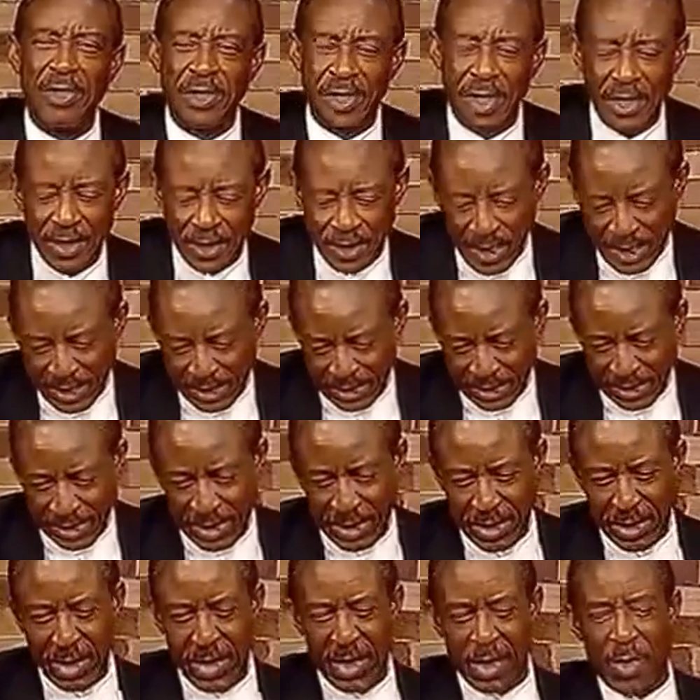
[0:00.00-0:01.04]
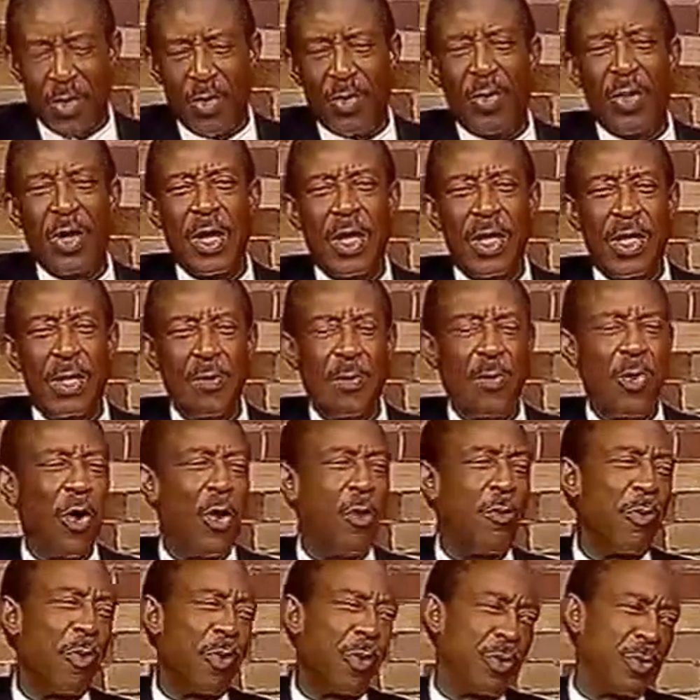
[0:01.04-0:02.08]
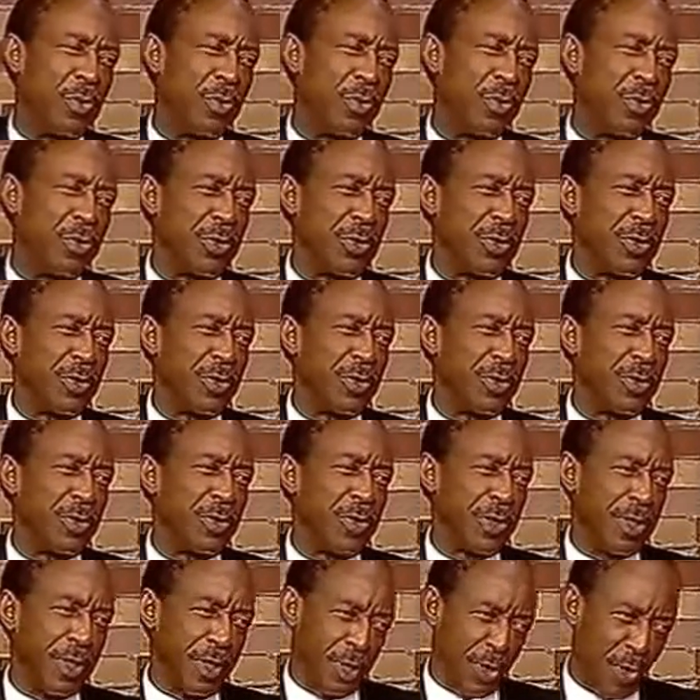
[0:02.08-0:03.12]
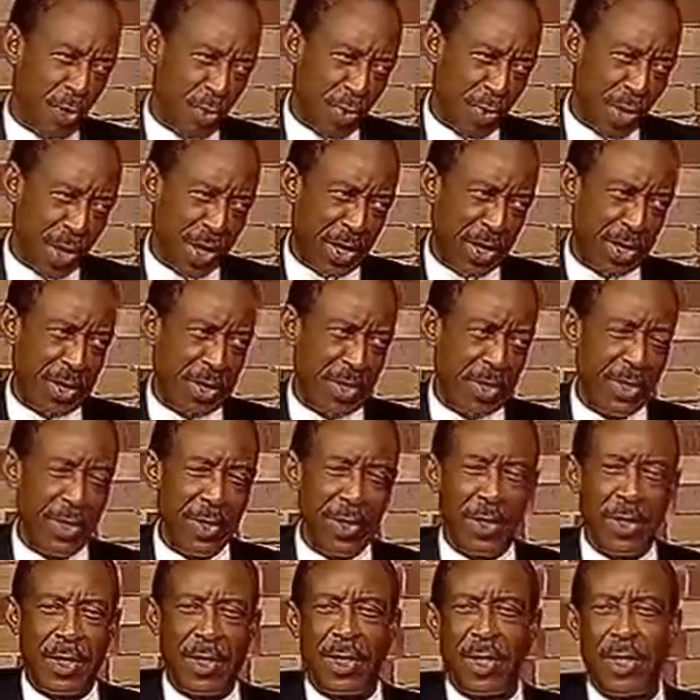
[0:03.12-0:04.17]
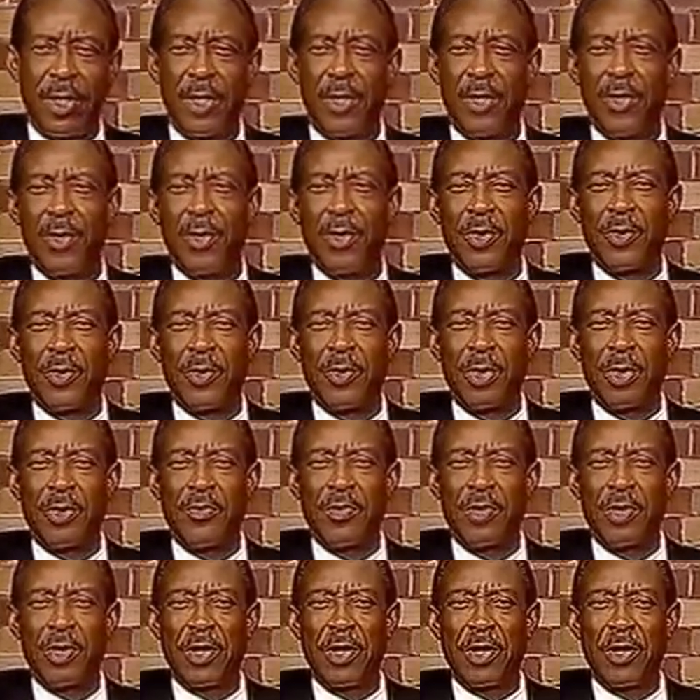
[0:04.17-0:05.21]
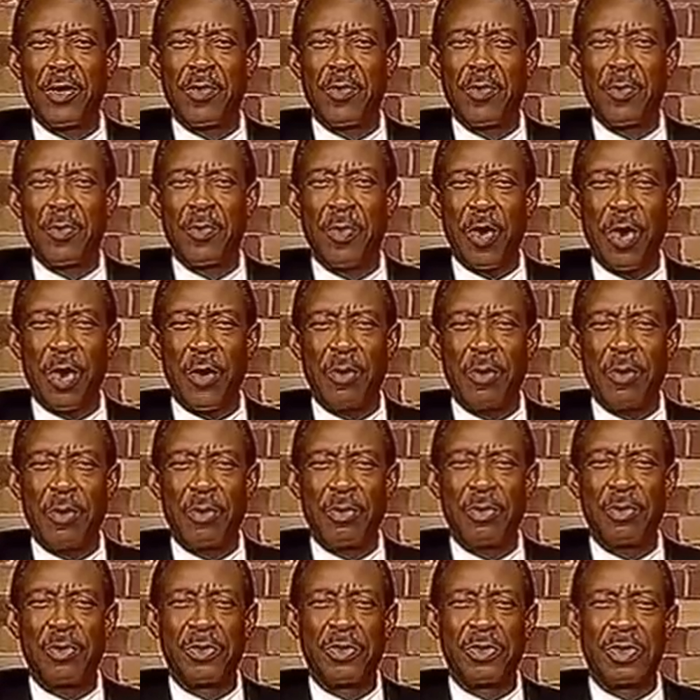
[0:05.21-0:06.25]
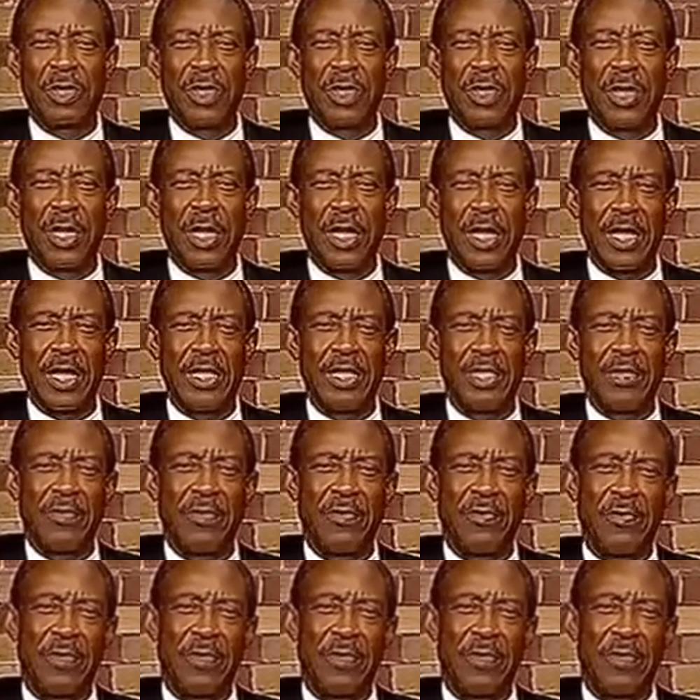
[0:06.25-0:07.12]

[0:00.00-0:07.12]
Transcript: said that, what are the problems Good. in Cuba? Mm -hmm. You know, you have a lot of problems that are hidden.